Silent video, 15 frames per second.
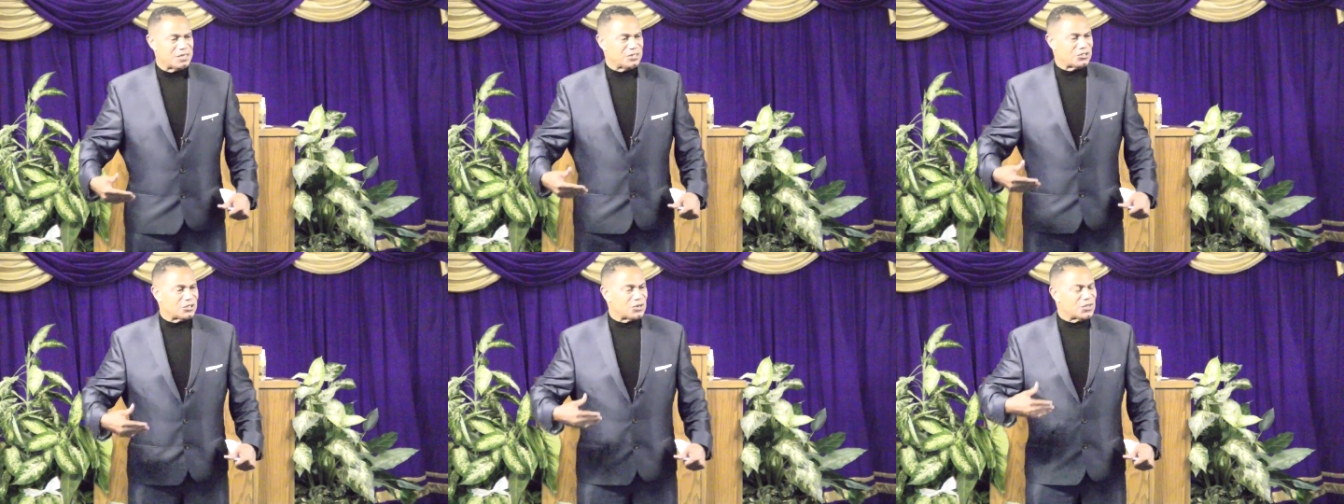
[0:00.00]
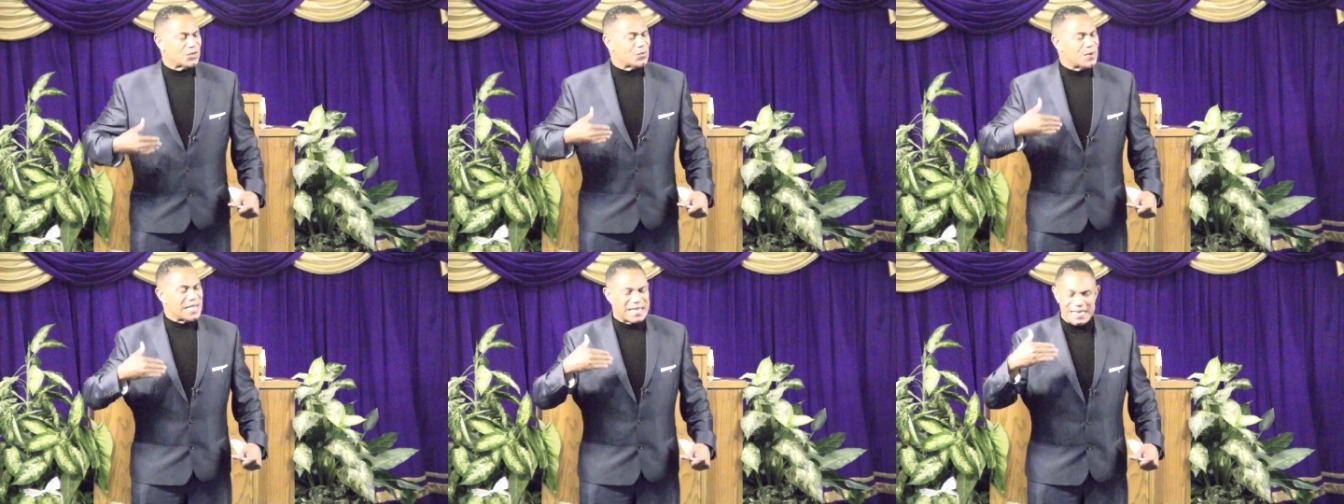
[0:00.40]
so that
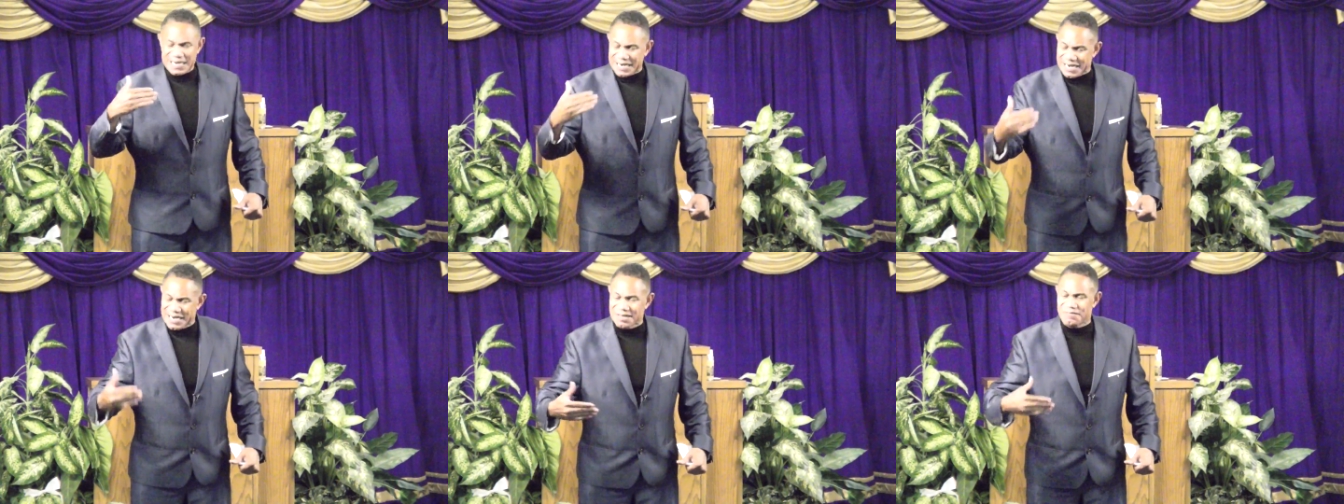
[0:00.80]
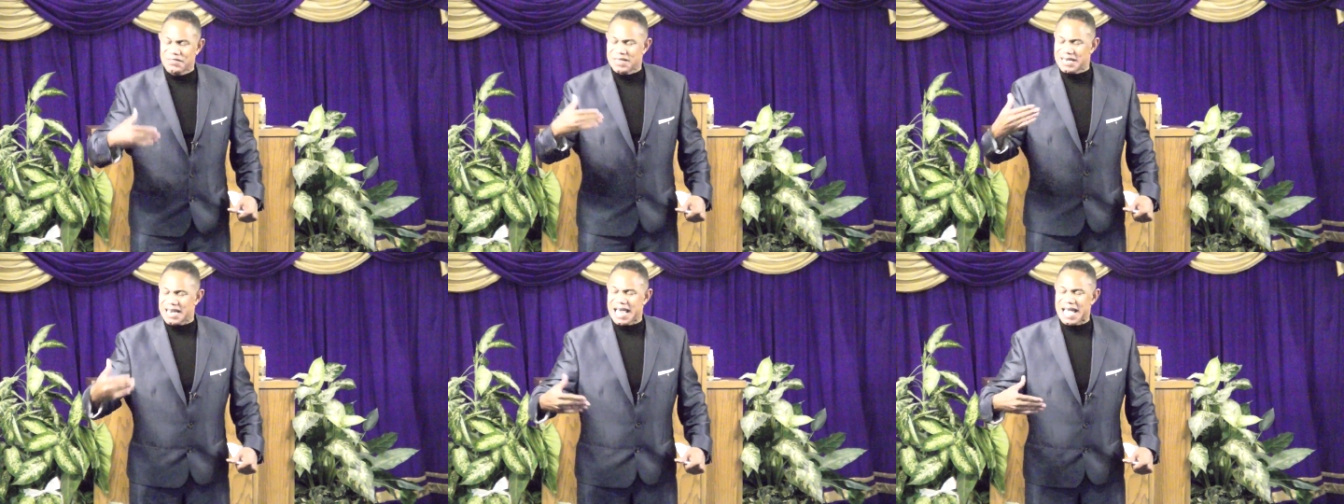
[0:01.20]
we can live
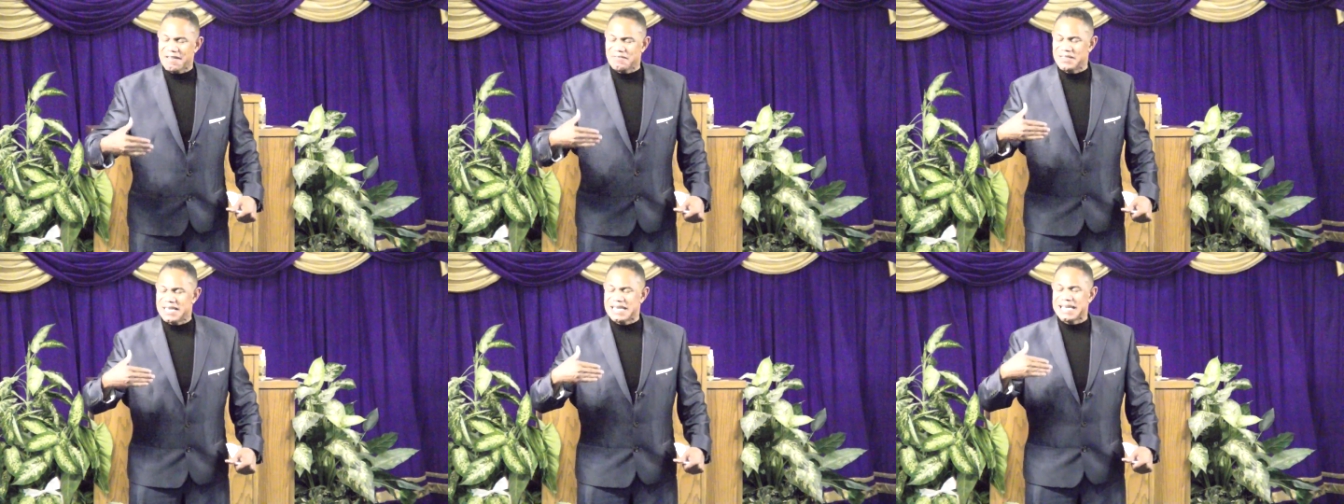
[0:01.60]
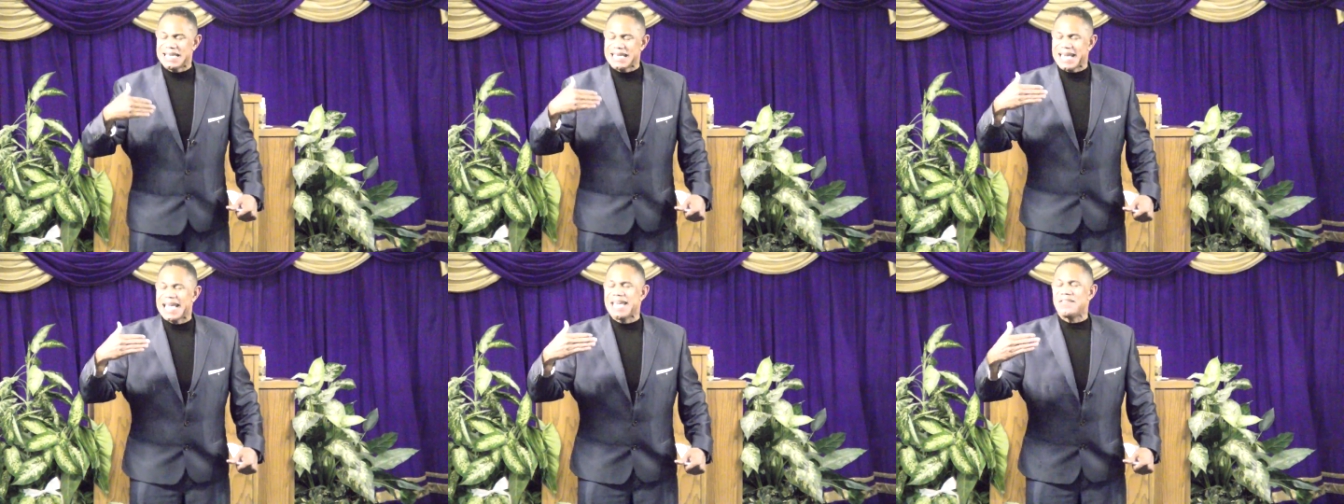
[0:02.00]
the life that he
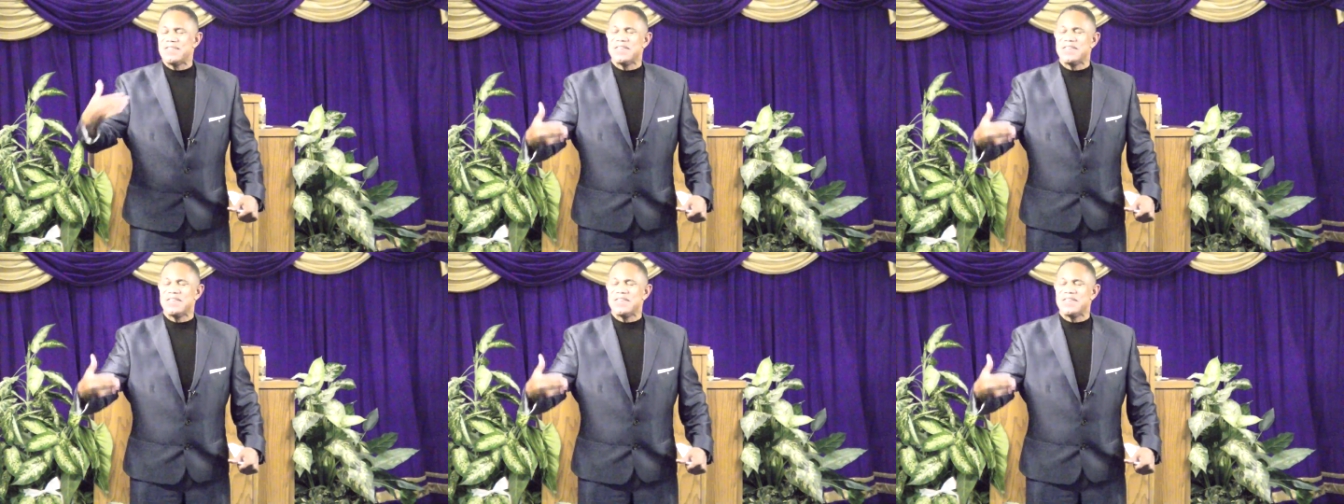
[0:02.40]
gave